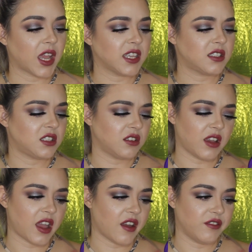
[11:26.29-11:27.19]
I
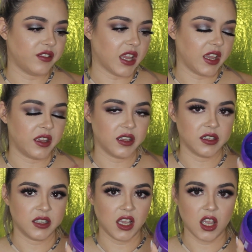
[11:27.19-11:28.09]
still have like
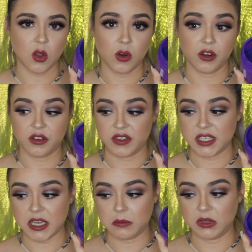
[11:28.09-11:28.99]
a quarter of
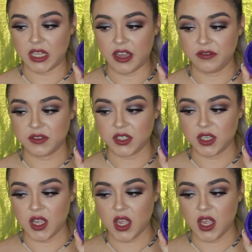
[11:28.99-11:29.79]
a tub left,